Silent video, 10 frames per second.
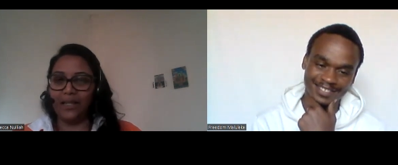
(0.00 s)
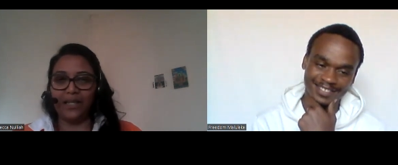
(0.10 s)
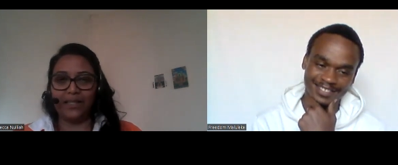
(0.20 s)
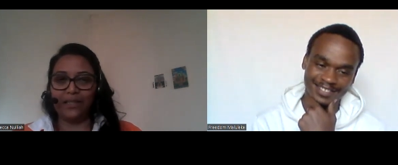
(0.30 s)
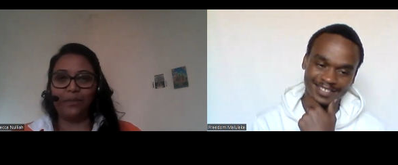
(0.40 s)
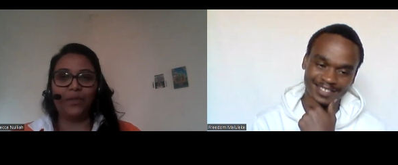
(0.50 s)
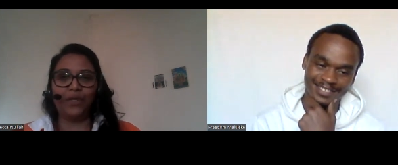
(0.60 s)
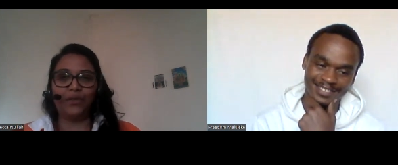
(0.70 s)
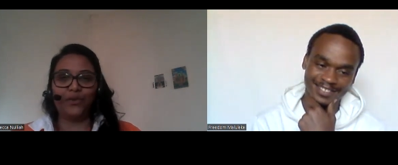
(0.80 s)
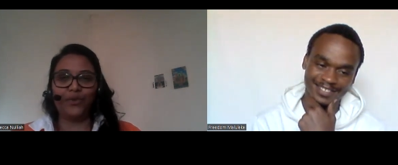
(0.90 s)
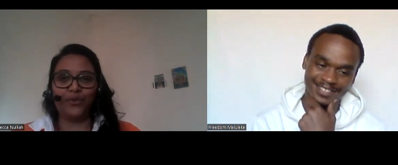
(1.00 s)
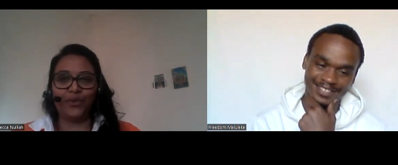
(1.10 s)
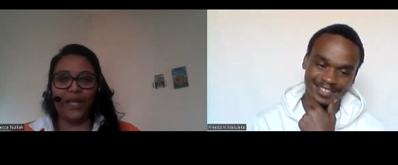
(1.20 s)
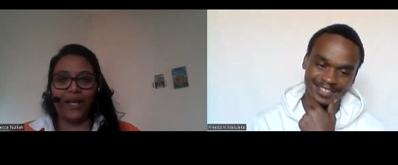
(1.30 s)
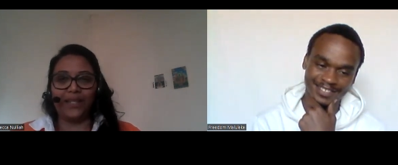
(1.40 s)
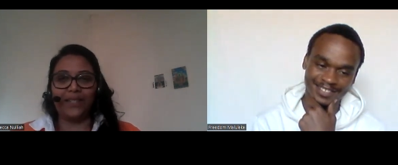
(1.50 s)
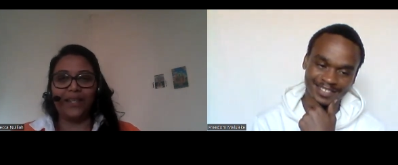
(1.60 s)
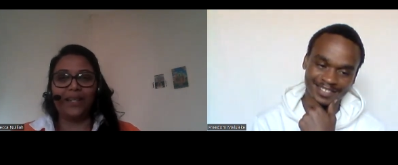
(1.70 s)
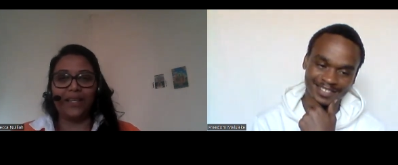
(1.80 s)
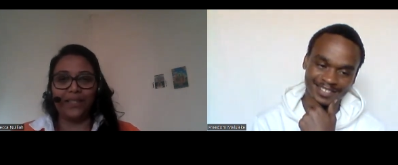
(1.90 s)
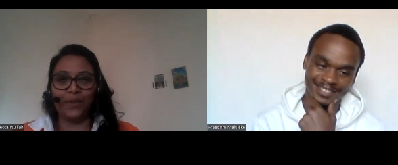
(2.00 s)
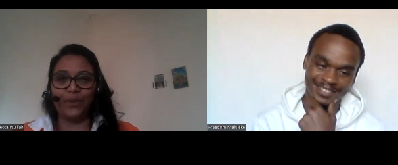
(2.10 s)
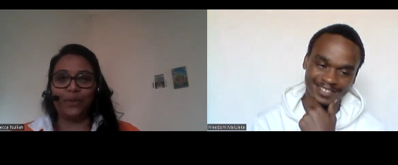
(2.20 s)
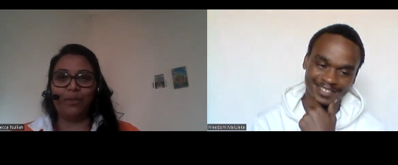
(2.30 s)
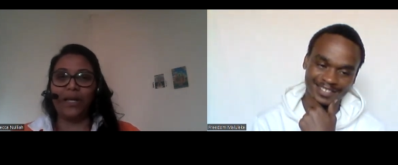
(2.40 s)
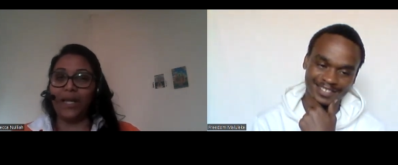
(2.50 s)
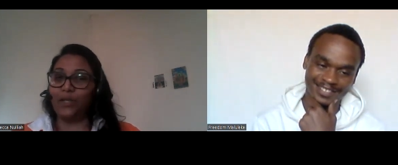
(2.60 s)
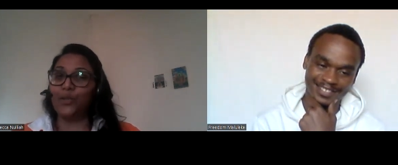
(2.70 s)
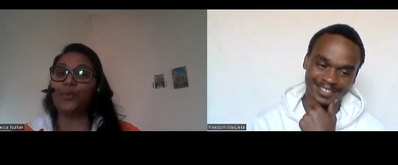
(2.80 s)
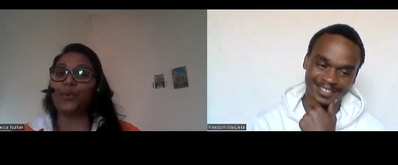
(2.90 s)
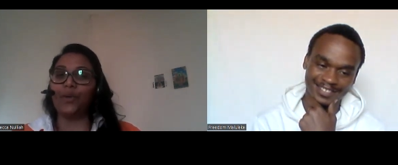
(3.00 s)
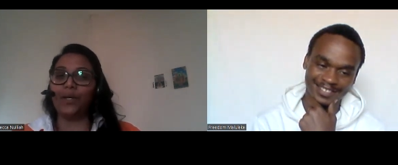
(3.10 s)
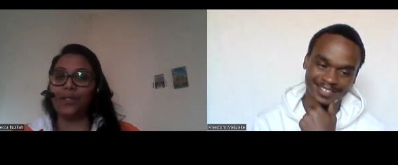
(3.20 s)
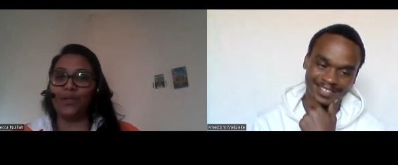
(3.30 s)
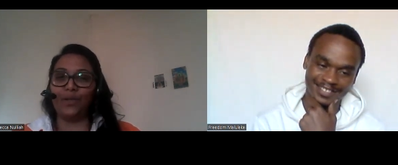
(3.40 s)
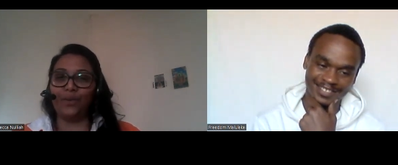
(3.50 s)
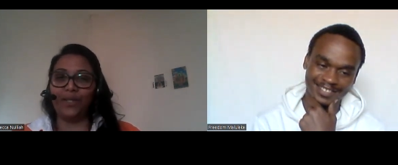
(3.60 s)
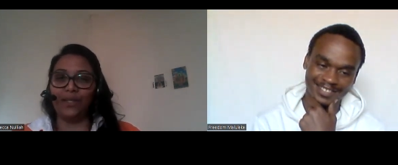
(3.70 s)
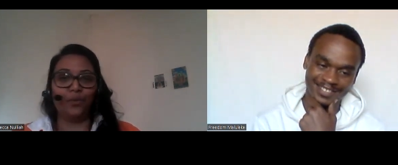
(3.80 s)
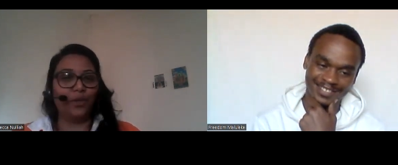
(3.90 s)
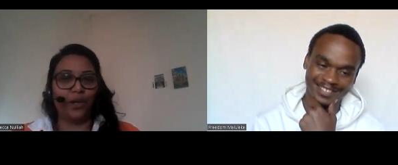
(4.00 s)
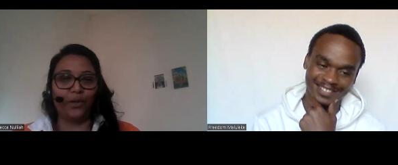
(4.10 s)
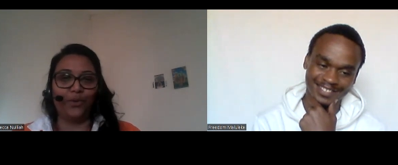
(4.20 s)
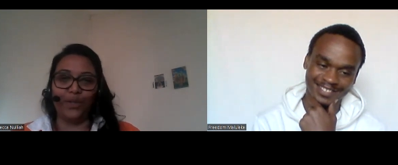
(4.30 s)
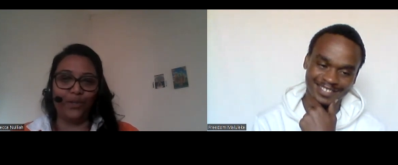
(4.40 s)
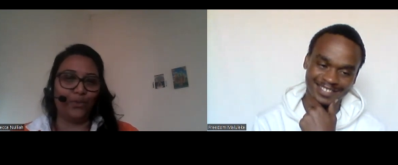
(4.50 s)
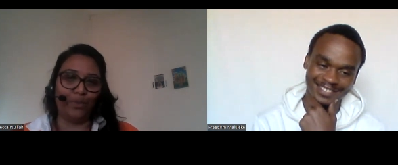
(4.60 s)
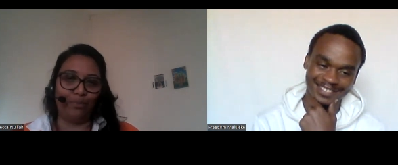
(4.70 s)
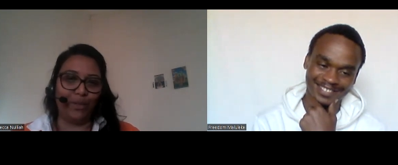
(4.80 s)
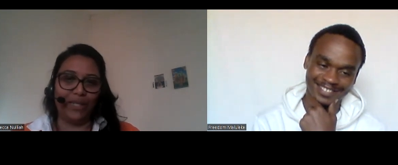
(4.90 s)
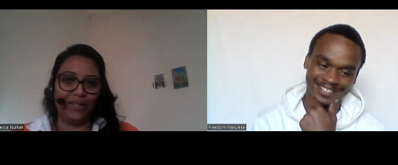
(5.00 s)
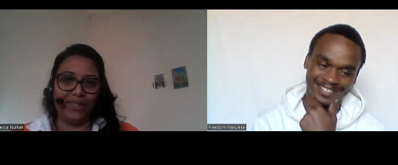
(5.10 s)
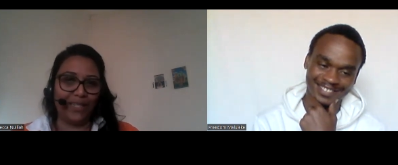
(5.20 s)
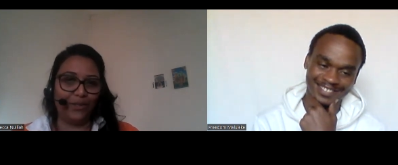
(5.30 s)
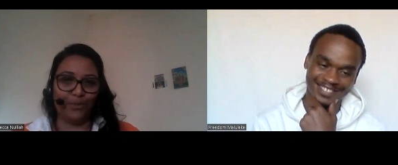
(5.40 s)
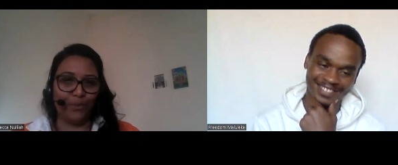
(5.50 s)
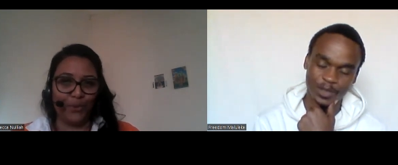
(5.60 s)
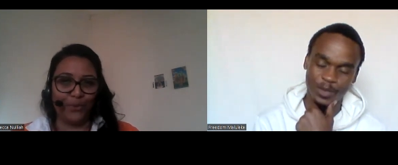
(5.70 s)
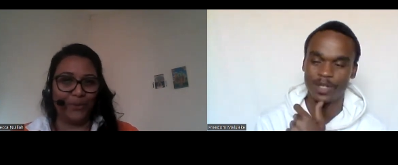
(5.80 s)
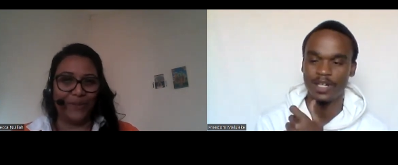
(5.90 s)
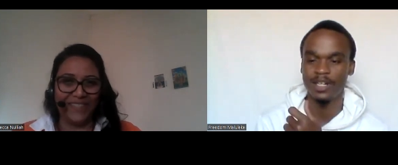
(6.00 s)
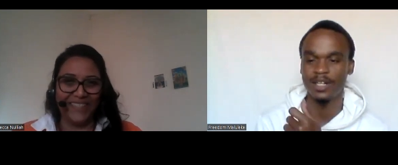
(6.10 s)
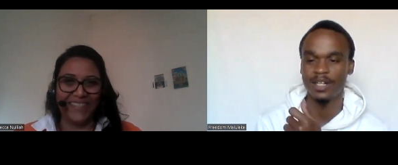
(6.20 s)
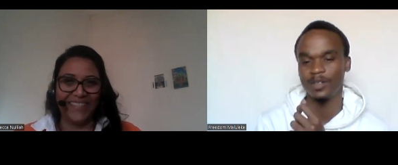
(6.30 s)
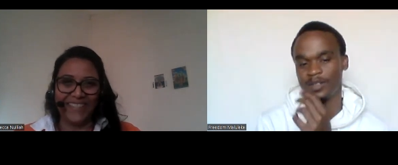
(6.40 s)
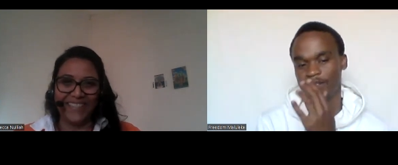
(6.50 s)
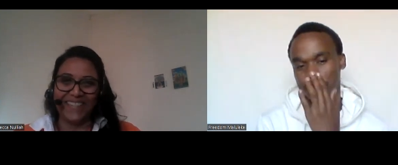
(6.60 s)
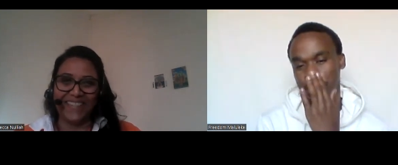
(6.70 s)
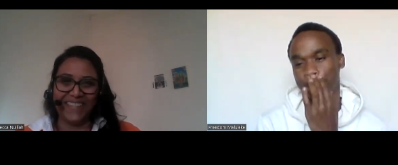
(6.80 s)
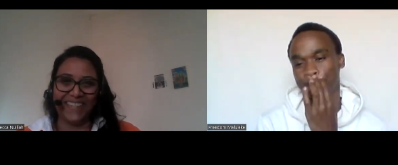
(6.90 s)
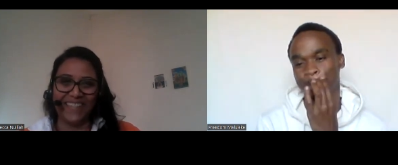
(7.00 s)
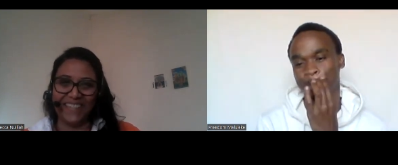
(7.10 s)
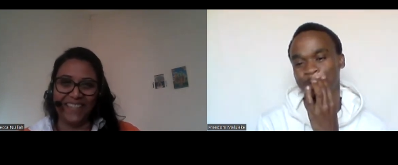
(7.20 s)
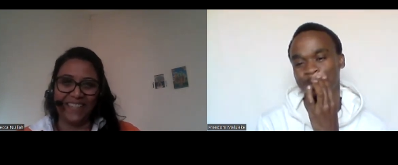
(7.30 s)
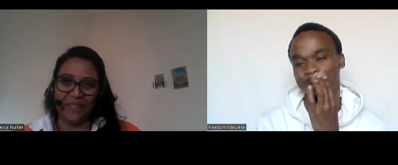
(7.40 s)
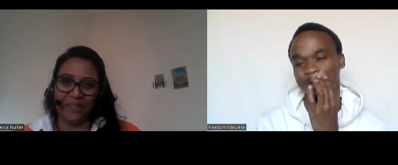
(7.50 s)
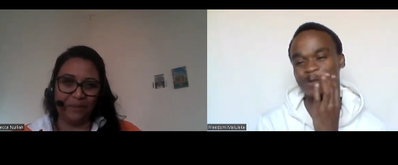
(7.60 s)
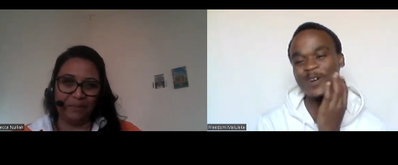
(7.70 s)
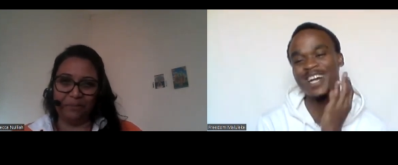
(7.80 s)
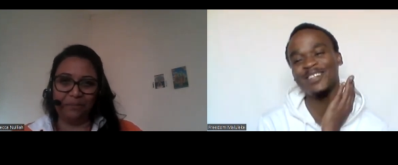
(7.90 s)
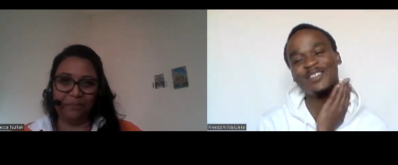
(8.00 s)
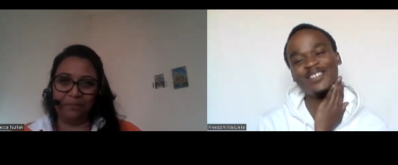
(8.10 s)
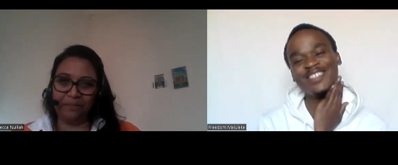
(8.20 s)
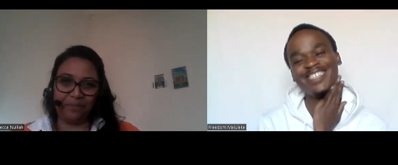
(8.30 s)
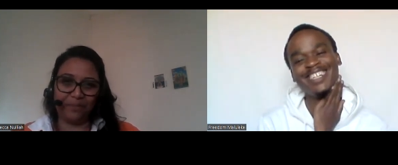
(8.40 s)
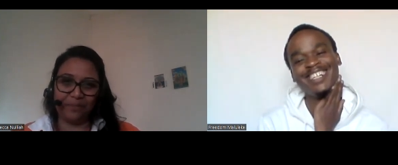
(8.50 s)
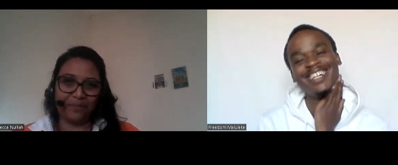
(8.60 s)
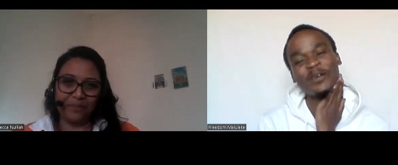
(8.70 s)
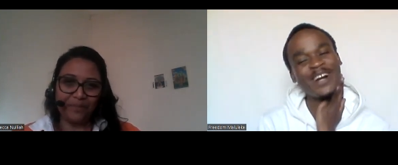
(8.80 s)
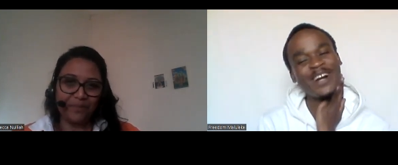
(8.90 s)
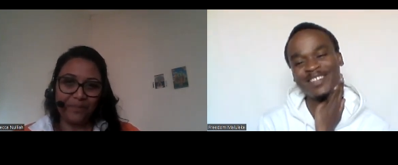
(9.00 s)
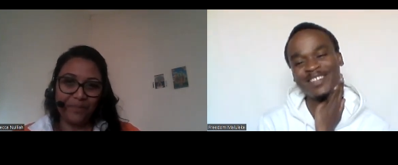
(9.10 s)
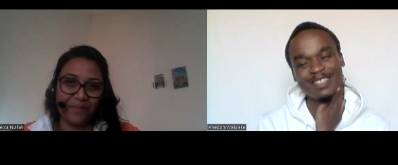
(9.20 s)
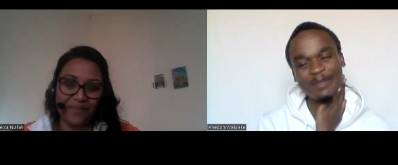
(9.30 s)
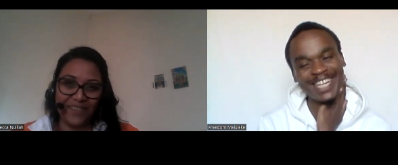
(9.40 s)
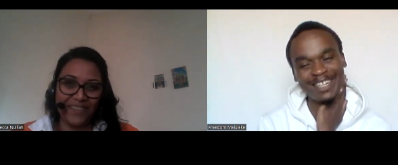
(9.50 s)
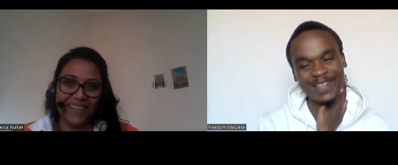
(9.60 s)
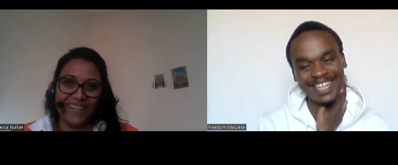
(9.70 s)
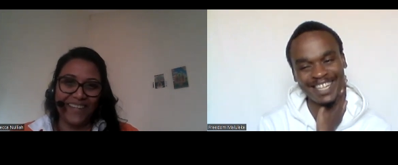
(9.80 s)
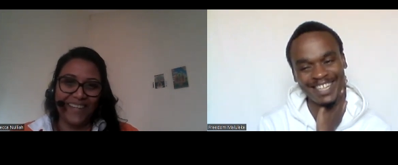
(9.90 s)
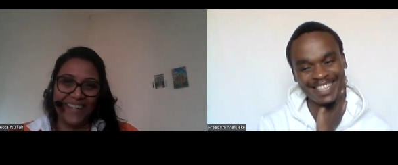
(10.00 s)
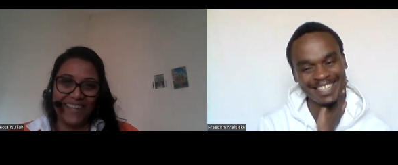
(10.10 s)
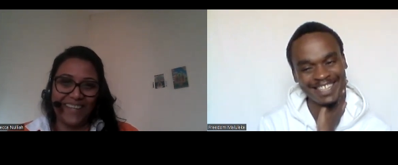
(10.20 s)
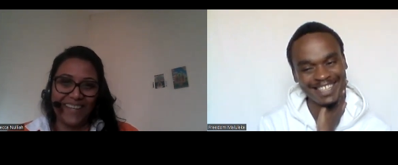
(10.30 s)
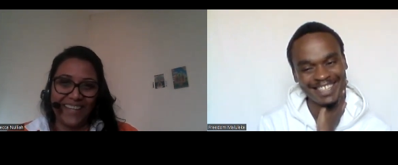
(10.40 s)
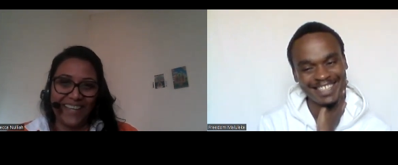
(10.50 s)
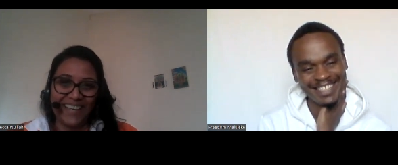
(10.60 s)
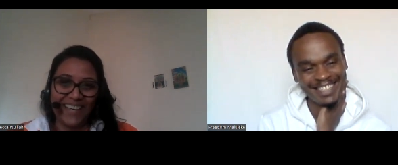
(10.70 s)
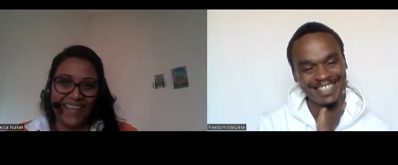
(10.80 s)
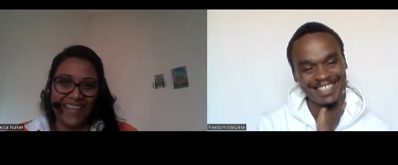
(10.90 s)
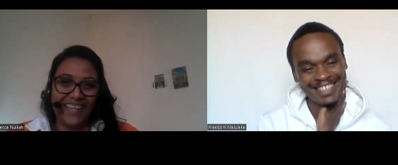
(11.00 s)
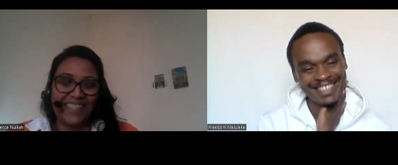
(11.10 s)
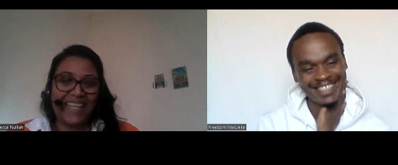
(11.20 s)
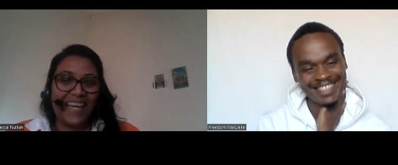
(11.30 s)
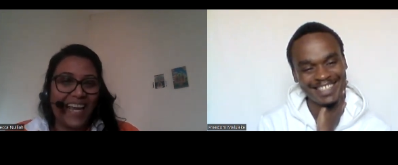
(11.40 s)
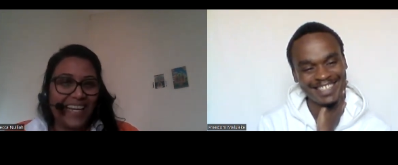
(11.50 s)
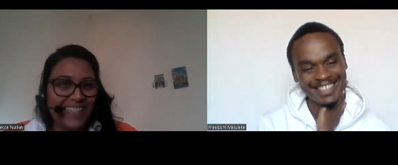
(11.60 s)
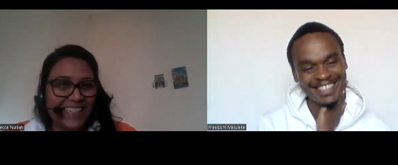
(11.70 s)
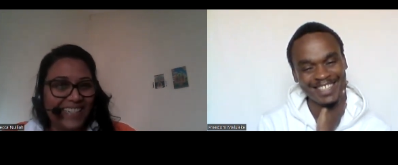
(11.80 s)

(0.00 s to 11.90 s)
Speaker 1: Let us be grateful for that let's go to bed and tomorrow is a new day we're not going to repeat today tomorrow
Speaker 2: wow who are you, who are you inspired by
Speaker 1: say again